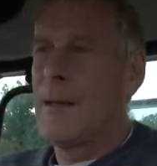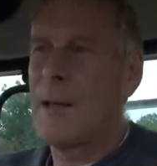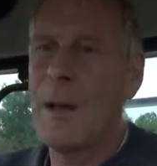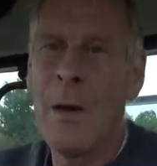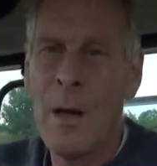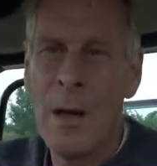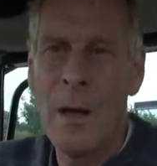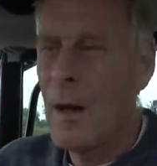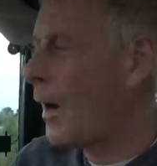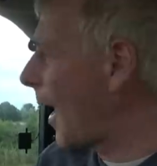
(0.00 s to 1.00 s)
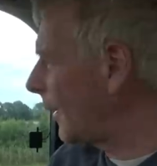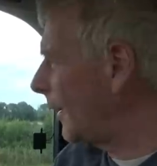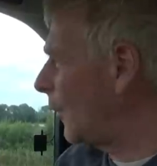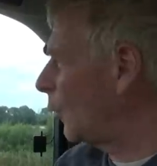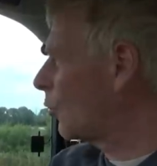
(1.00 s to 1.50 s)
So I had a
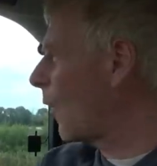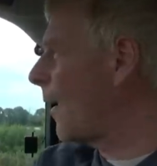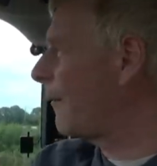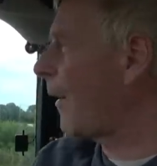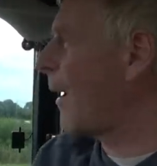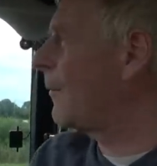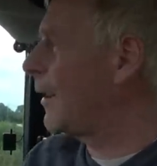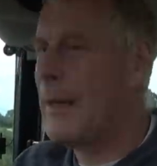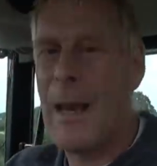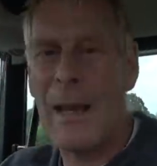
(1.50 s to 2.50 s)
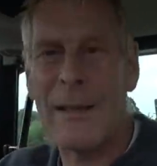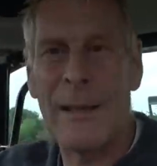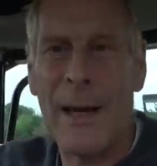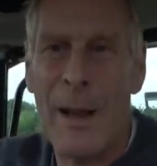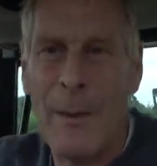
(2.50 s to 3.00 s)
little drive round with it
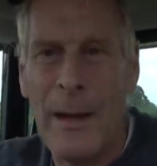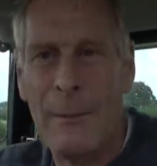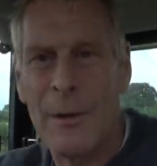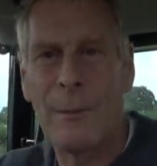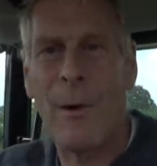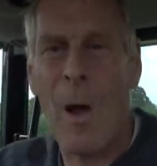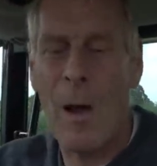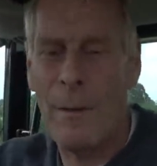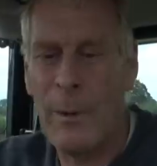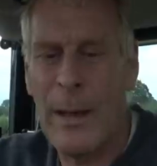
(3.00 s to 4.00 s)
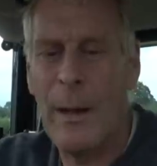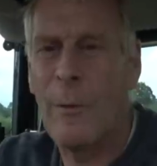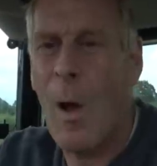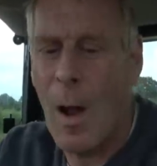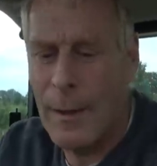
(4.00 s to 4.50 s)
yesterday when it
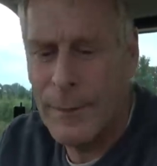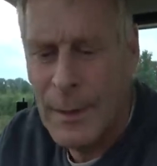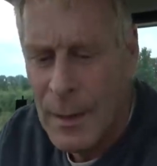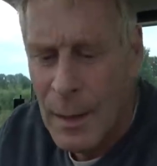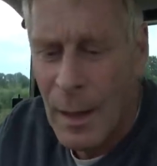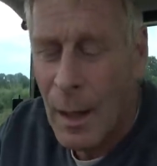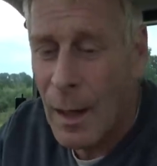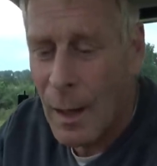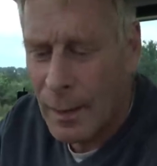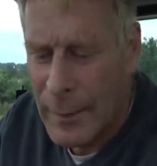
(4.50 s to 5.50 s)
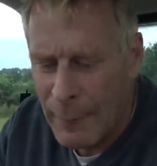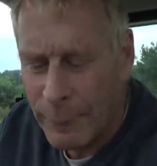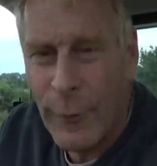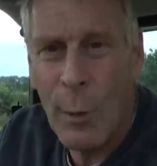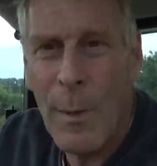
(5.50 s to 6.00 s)
arrived. I didn't
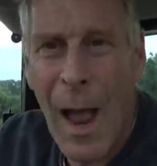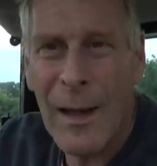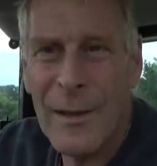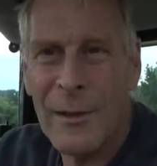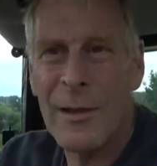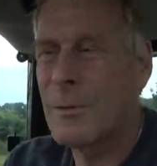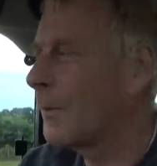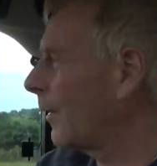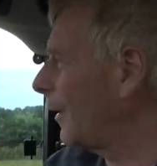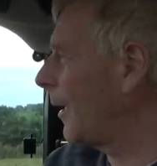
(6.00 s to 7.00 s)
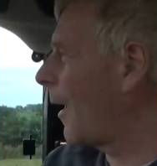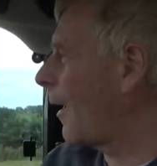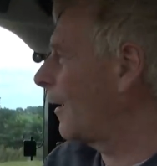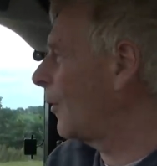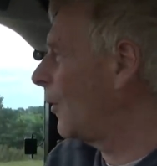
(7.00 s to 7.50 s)
film that because
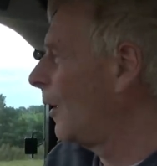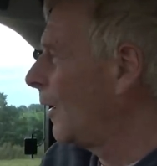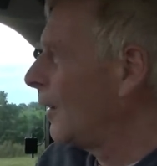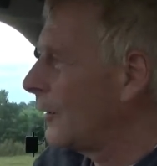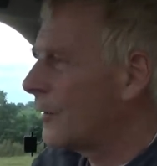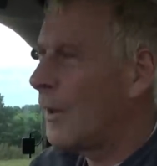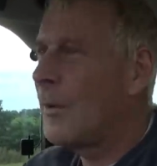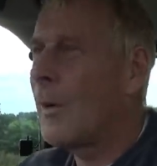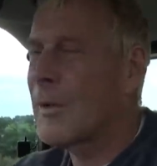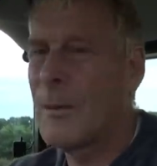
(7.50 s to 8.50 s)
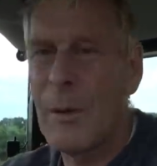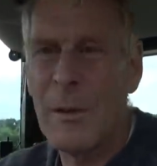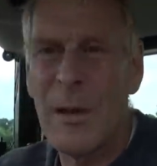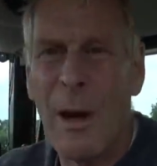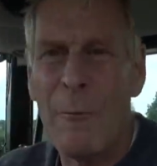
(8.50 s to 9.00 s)
I thought, do you know what?
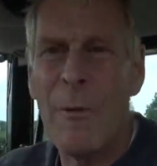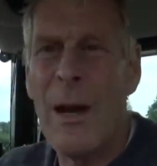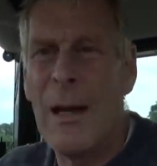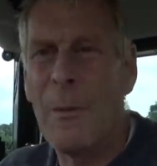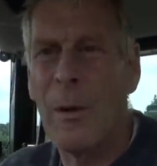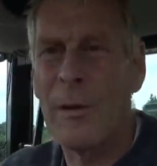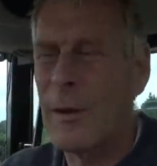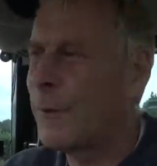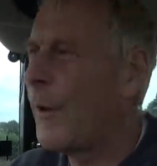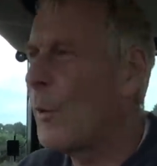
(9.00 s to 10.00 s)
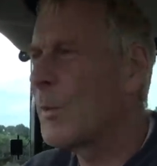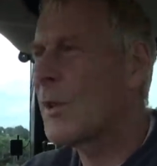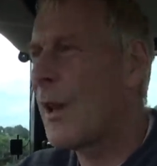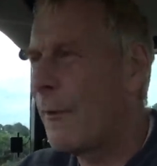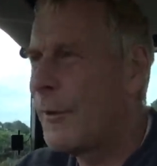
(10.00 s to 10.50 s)
Sometimes you don't really want to just film
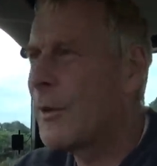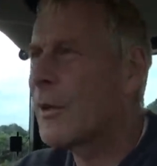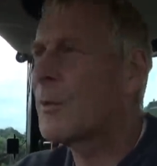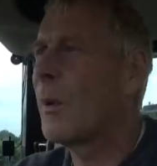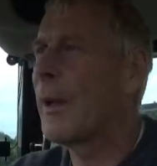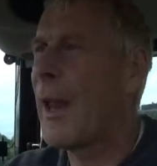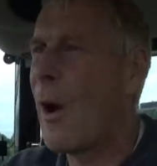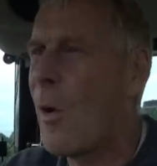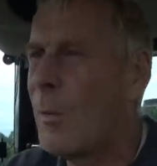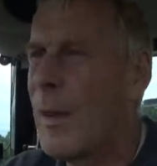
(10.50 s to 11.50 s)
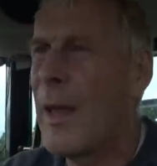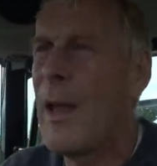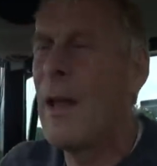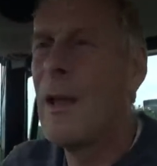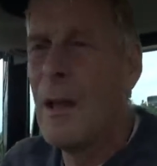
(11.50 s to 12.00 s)
stuff. You just want to get on with
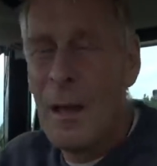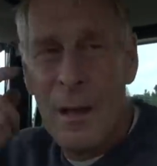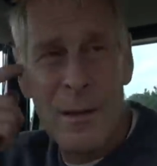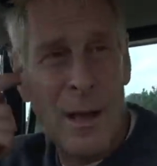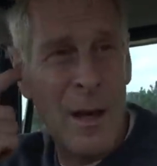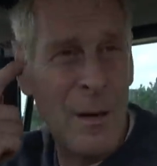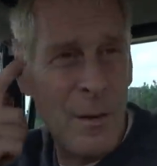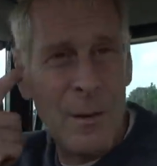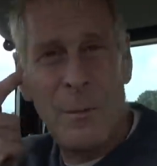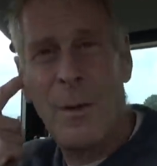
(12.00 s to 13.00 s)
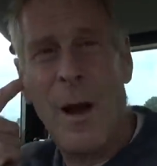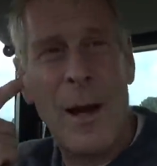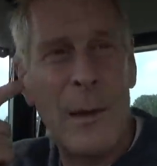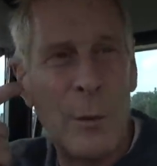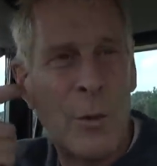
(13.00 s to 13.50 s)
it. So
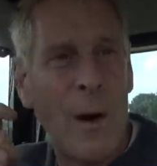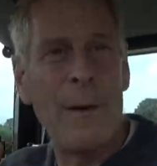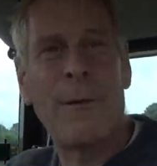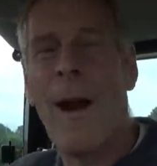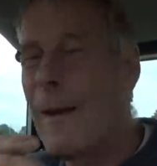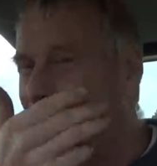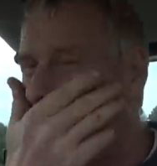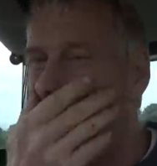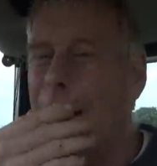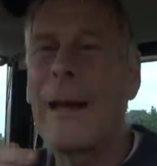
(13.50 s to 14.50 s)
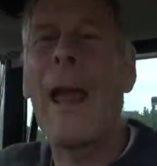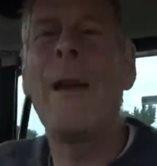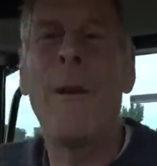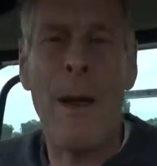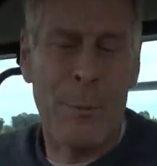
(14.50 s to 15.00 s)
a little drive round. Harry
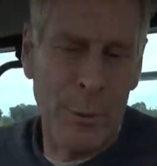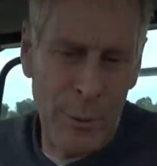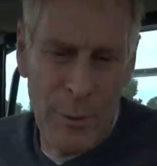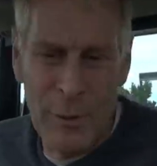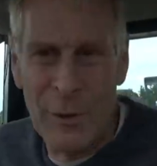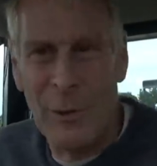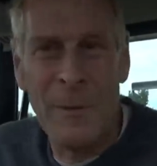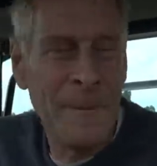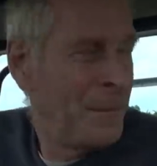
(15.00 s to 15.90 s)
gave it a perusal.